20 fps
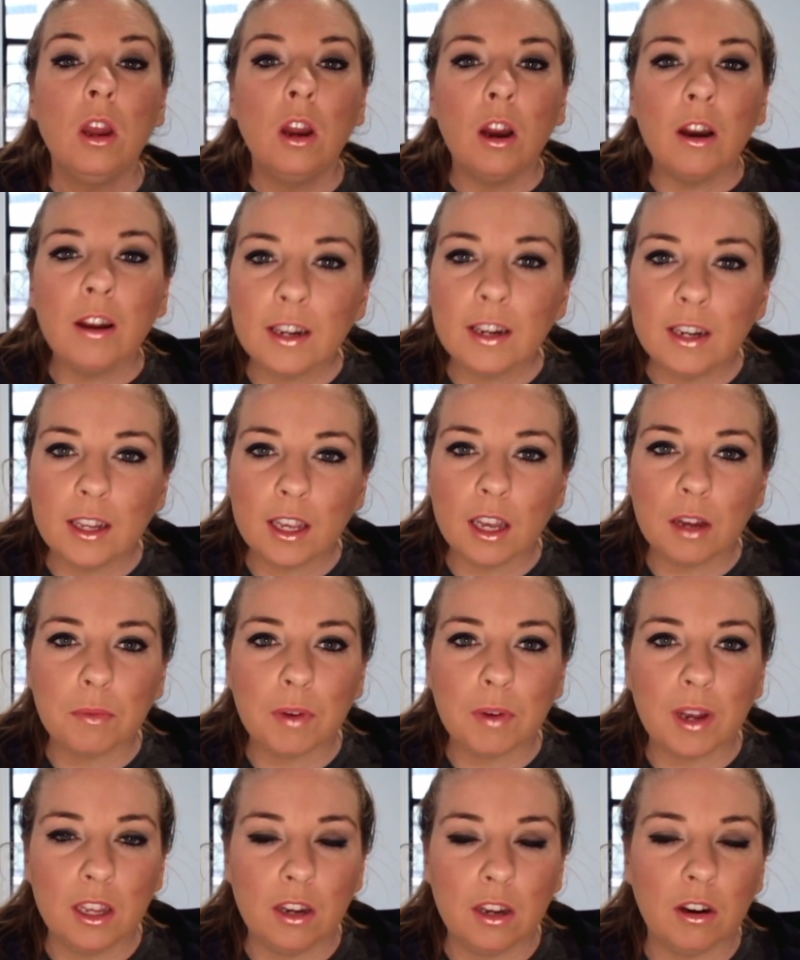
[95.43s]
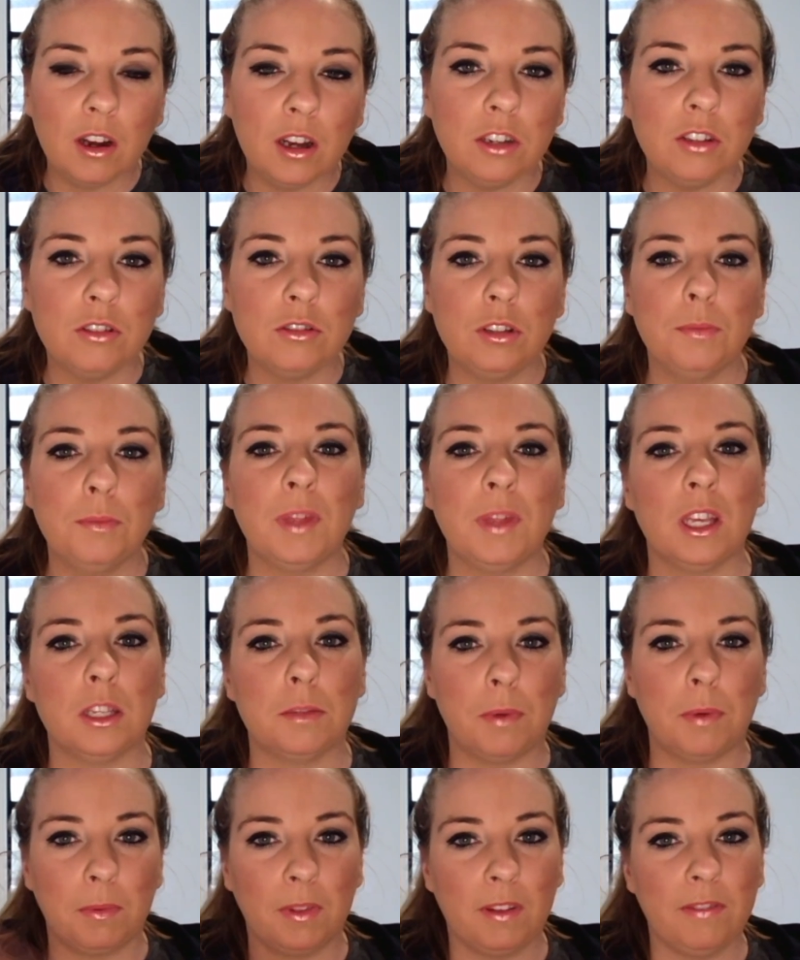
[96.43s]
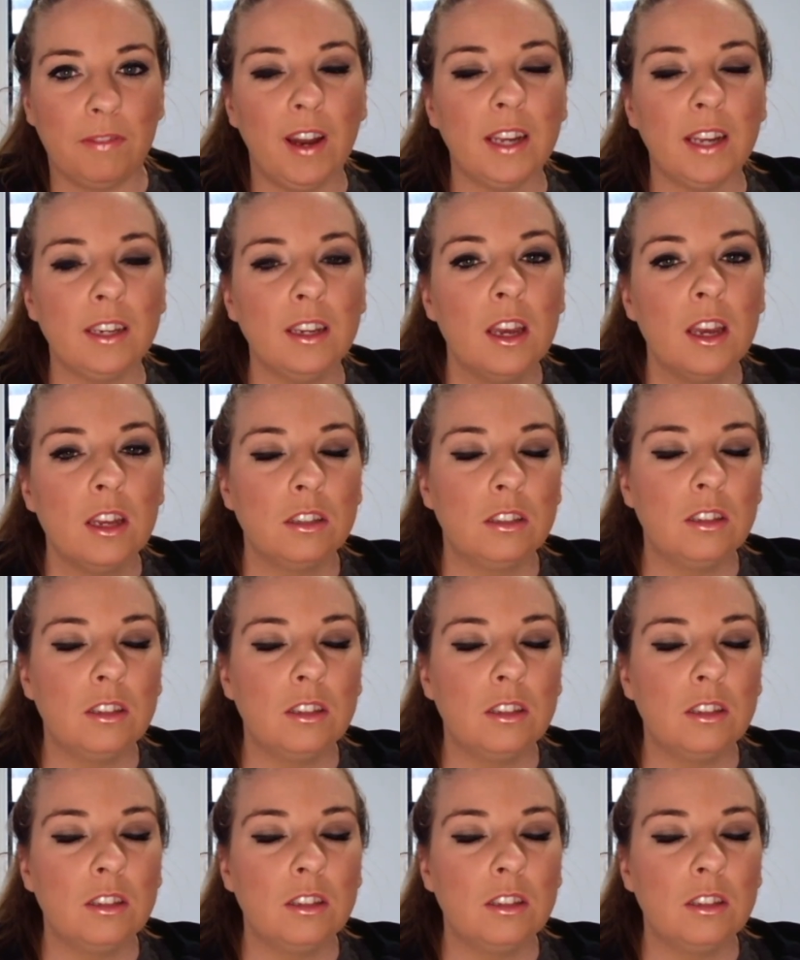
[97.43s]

Or you can hang out right here on YouTube. That's perfectly fine.